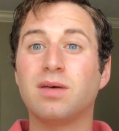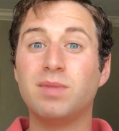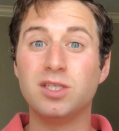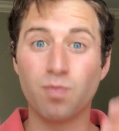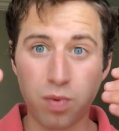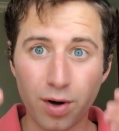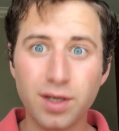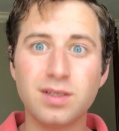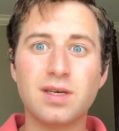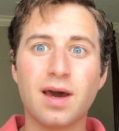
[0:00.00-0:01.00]
That means
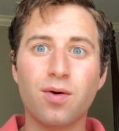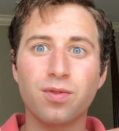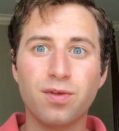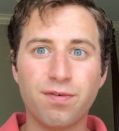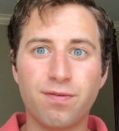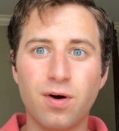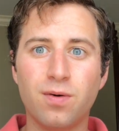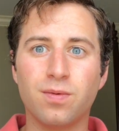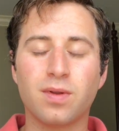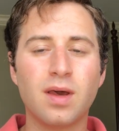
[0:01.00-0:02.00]
putting down the
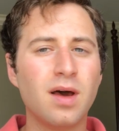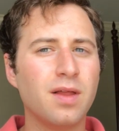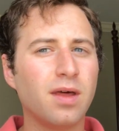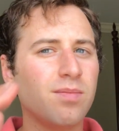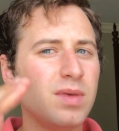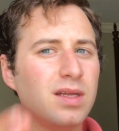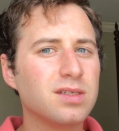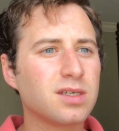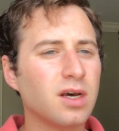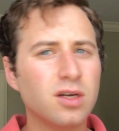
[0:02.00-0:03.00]
phone. That
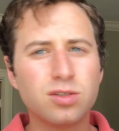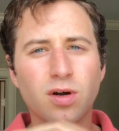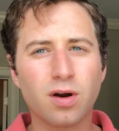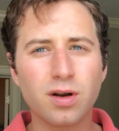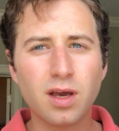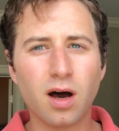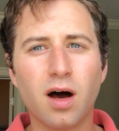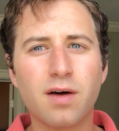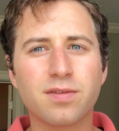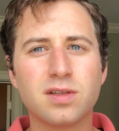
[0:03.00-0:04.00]
means turning
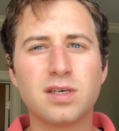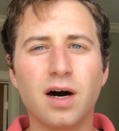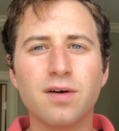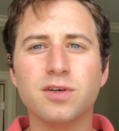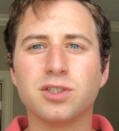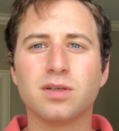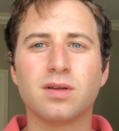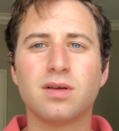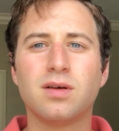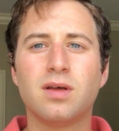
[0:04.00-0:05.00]
off the television
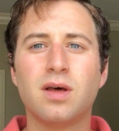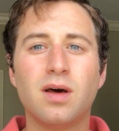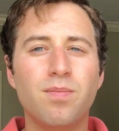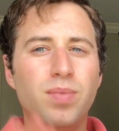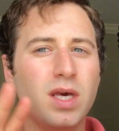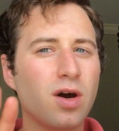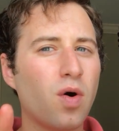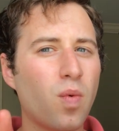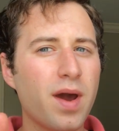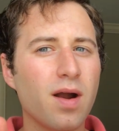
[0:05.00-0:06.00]
being
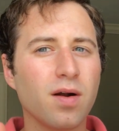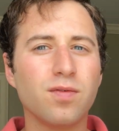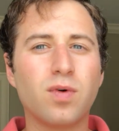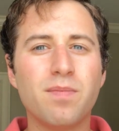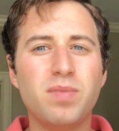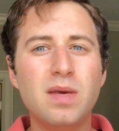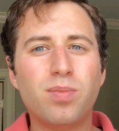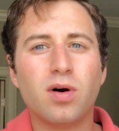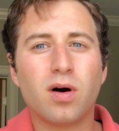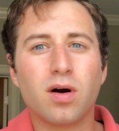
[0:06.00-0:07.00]
aware of when
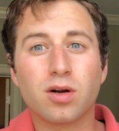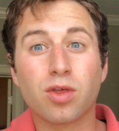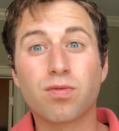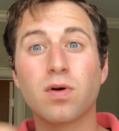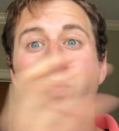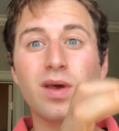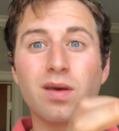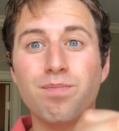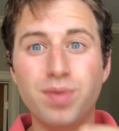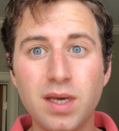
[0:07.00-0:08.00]
people are
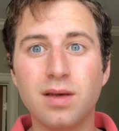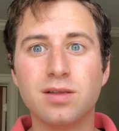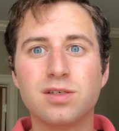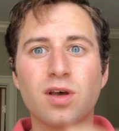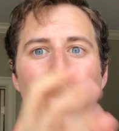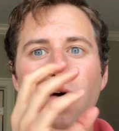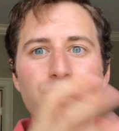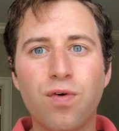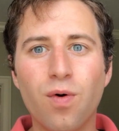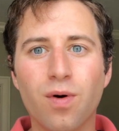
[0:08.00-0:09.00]
throwing bids
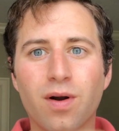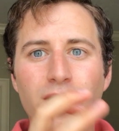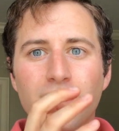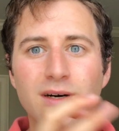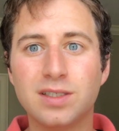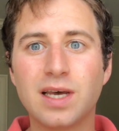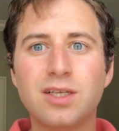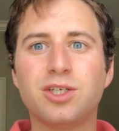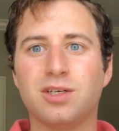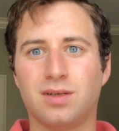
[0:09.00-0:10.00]
for
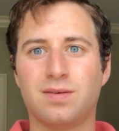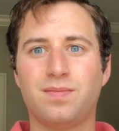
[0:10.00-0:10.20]
attention.